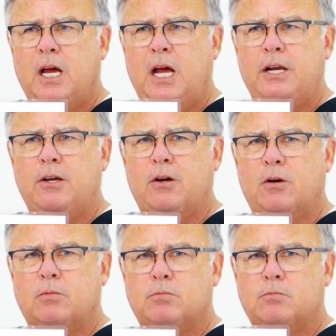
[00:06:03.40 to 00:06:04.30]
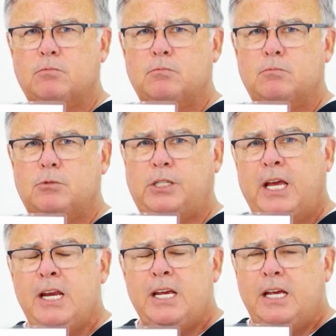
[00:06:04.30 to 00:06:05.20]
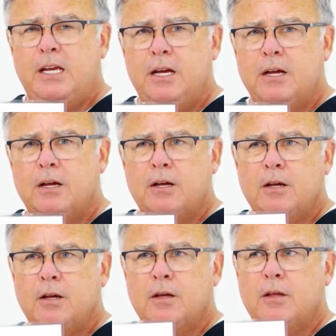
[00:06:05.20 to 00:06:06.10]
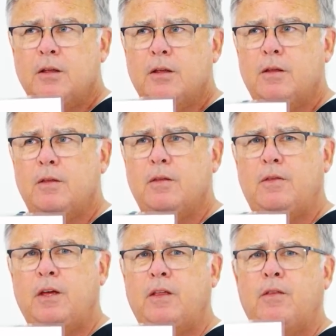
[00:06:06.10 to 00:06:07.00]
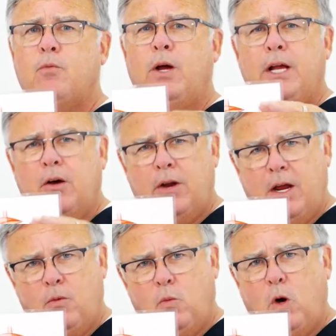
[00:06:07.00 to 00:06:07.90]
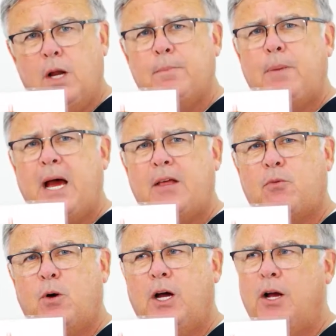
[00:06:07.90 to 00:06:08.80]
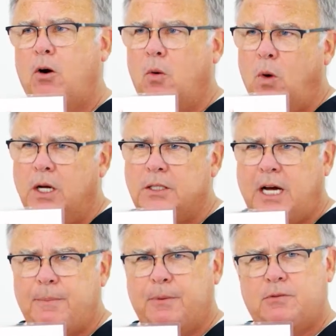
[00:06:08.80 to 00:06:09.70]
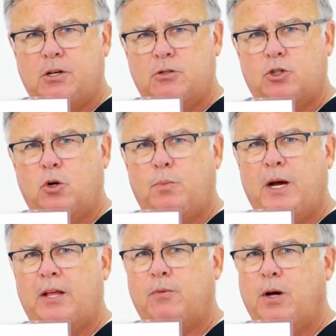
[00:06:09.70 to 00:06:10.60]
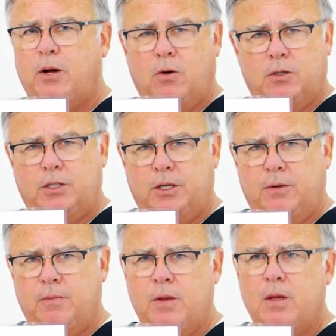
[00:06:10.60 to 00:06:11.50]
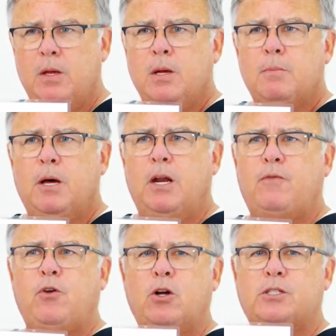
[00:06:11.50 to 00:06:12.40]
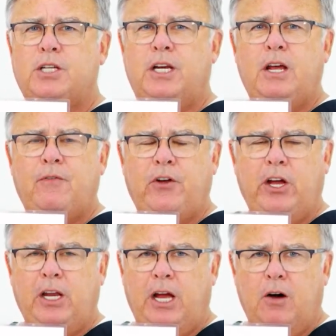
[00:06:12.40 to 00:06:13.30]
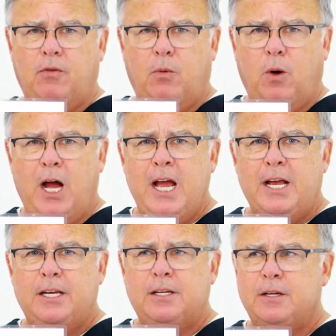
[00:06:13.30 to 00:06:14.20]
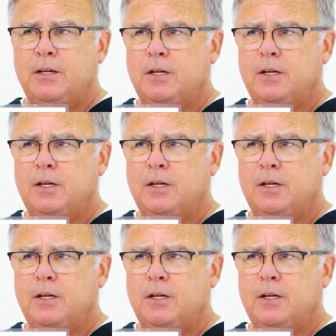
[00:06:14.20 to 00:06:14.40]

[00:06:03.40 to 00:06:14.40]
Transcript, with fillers: and you're skinny, then we go down one pathway or one type of surgical pathway or two. But if you're significantly overweight,